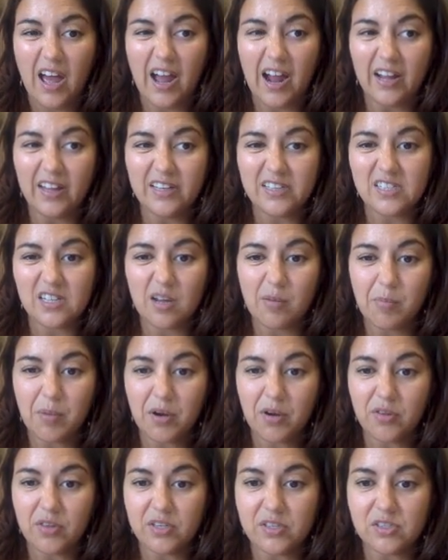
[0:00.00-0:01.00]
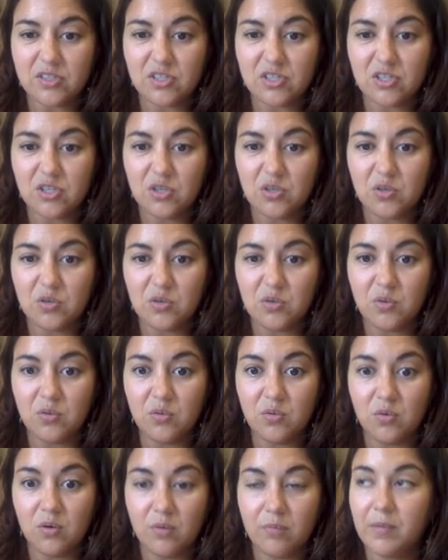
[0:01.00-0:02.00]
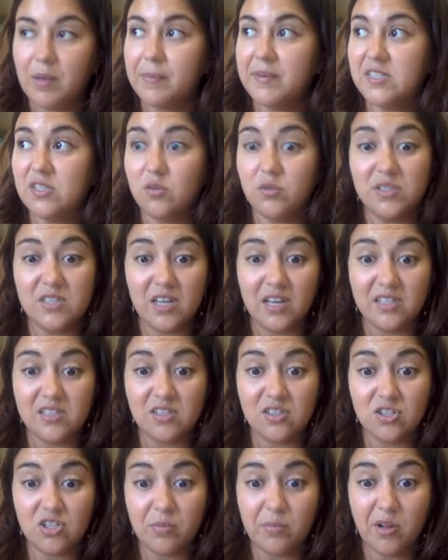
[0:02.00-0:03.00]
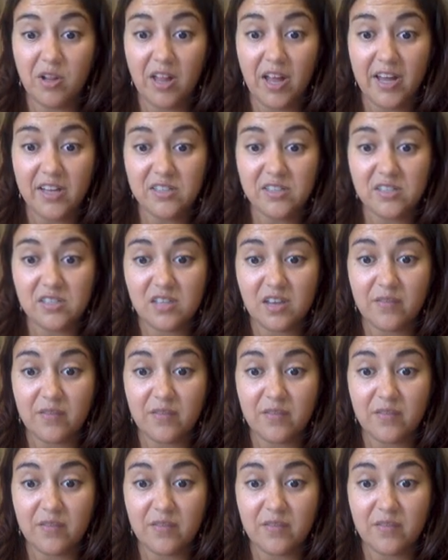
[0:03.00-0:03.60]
I like to compare this to maybe suicides in gym class.